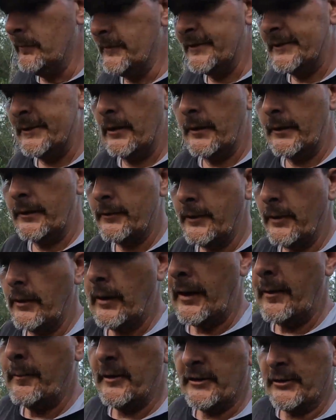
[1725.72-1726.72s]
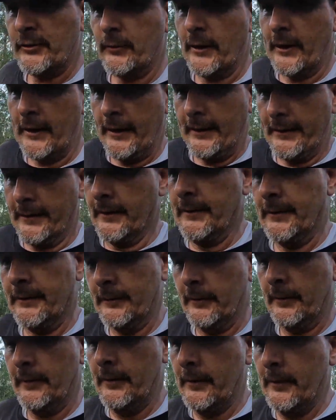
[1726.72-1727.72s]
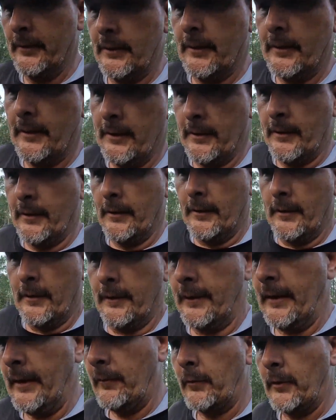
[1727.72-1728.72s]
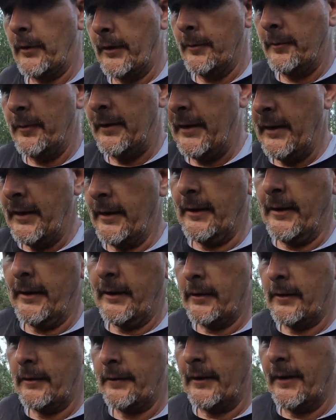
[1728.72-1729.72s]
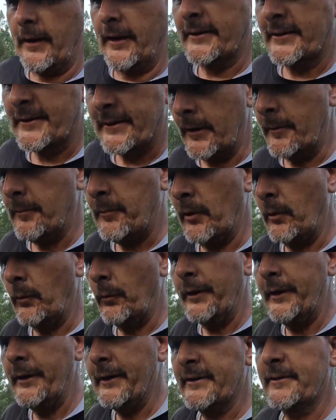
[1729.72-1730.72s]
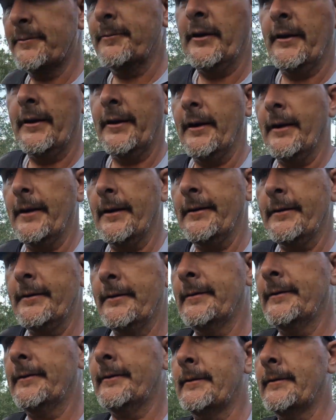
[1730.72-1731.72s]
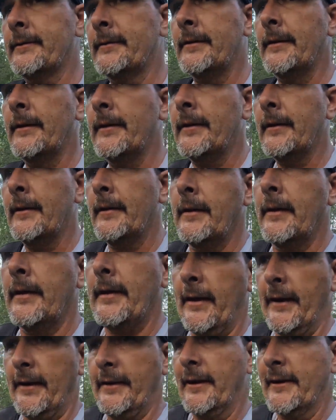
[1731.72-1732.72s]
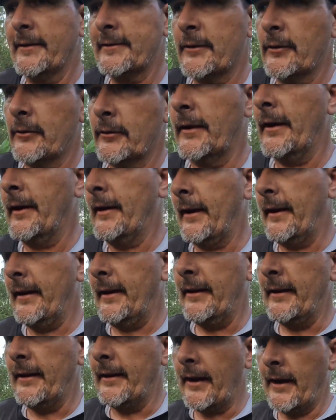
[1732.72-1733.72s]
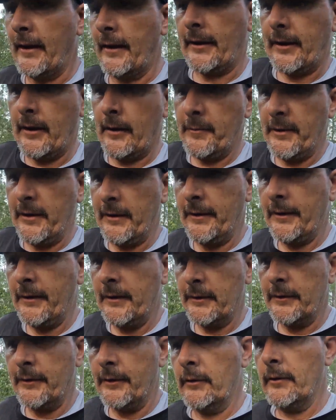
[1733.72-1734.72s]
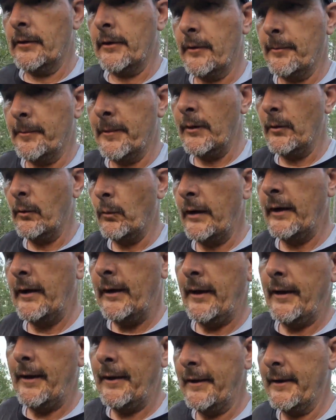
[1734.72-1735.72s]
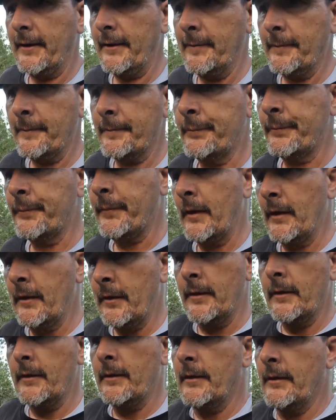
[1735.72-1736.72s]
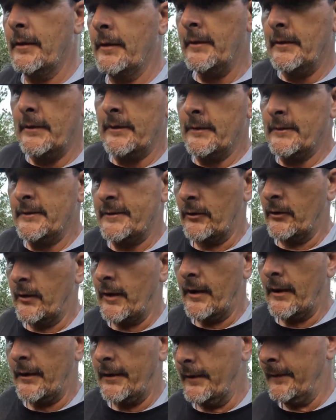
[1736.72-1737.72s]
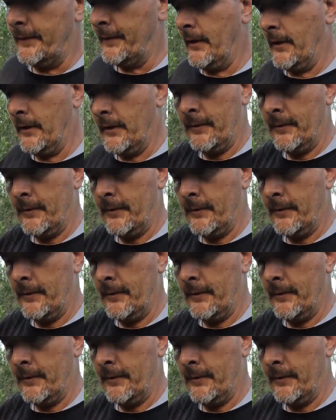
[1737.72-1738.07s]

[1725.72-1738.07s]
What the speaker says: so I don't know how much rain that we're going to be getting here in the next couple of weeks, but it does look like I need to kind of come in here and do a little bit of weed eating. So kind of